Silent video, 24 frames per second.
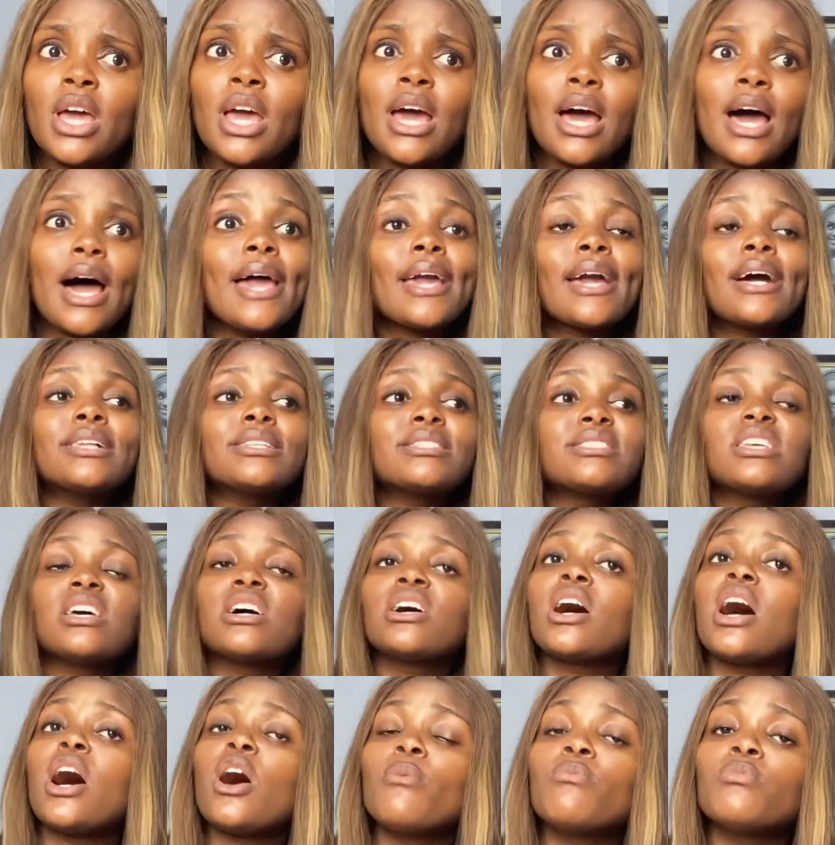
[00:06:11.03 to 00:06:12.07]
I can't tell
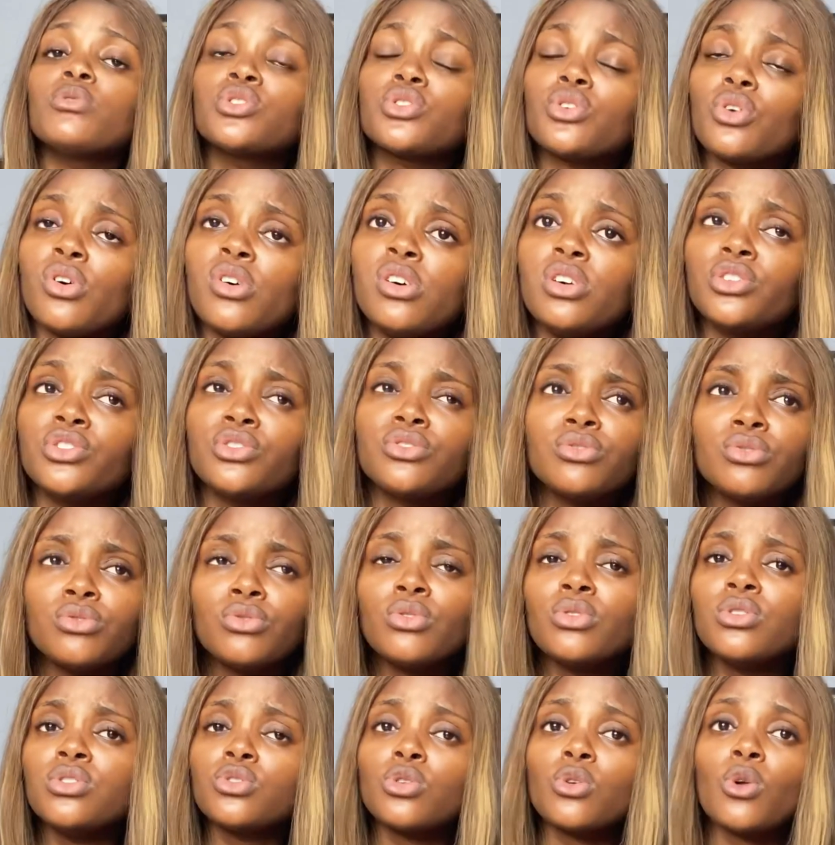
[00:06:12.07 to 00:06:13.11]
how much oil should go
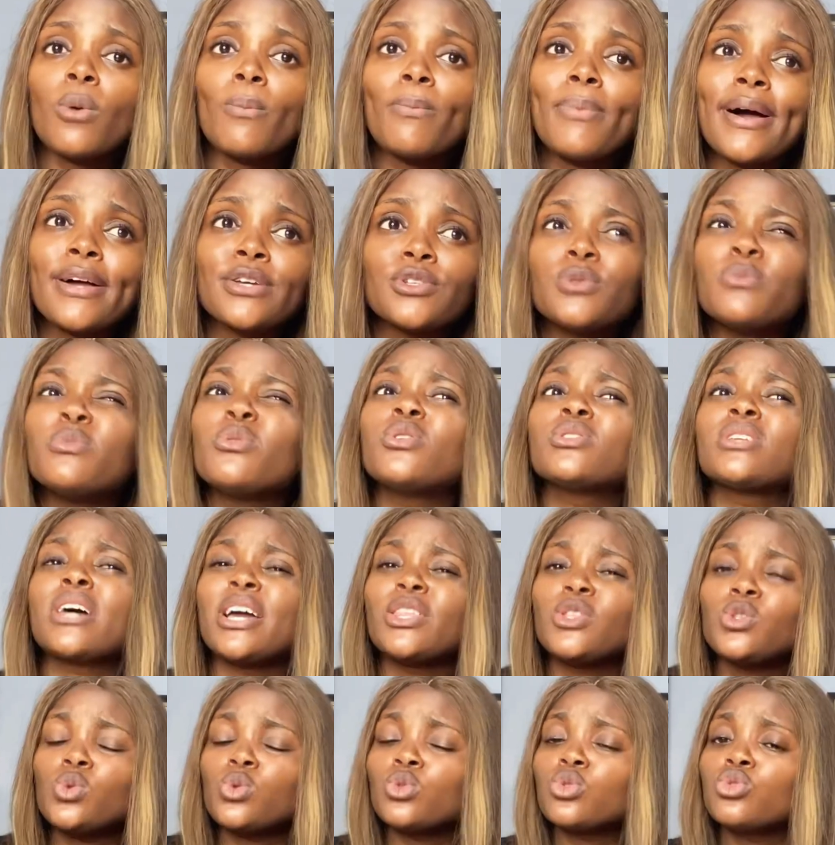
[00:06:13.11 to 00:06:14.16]
into your black soap, because I
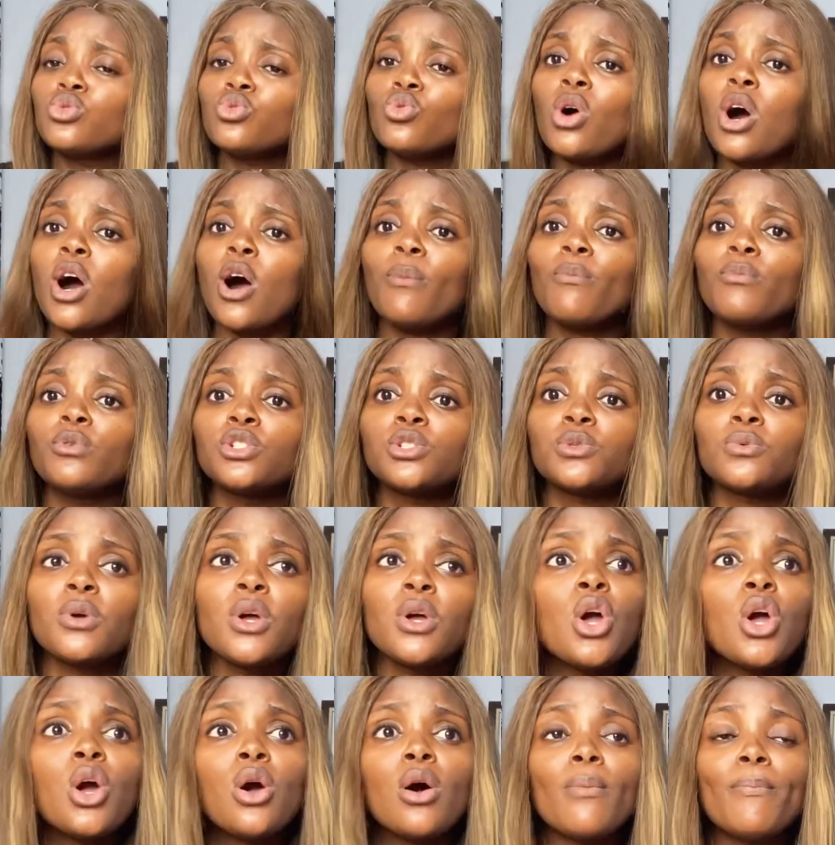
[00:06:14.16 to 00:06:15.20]
don't know how much
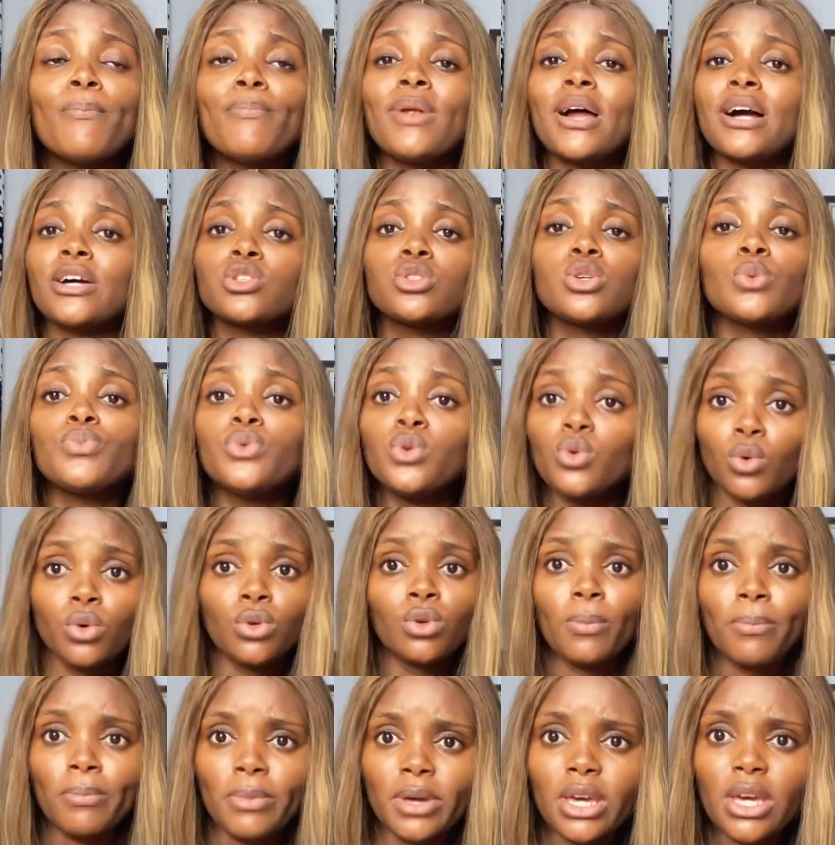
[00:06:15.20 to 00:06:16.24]
black soap you want to
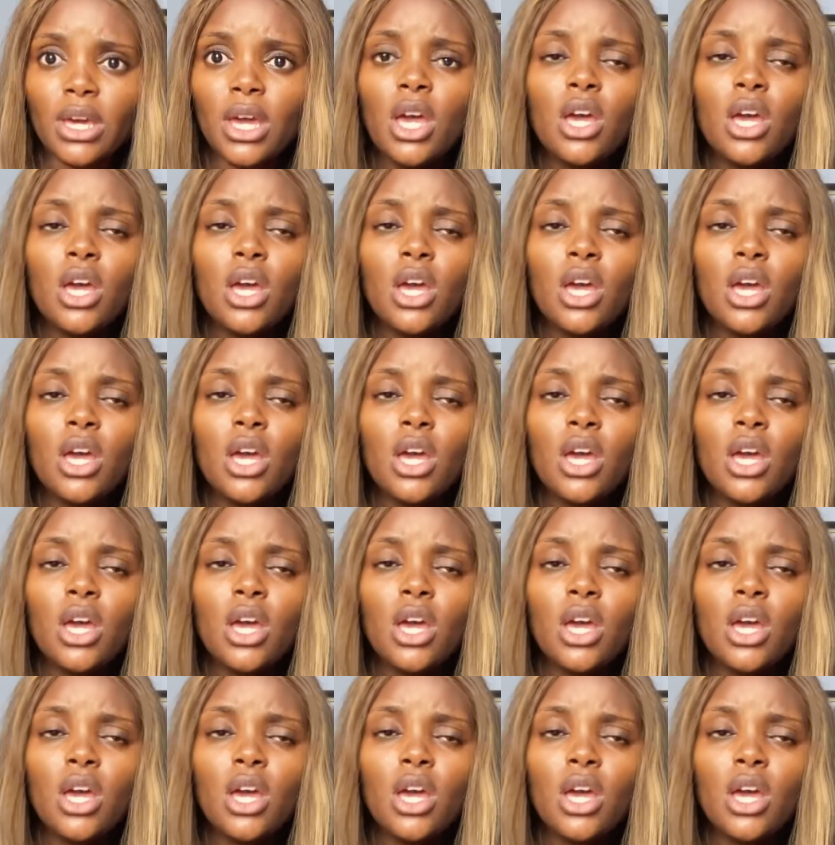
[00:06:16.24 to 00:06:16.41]
make.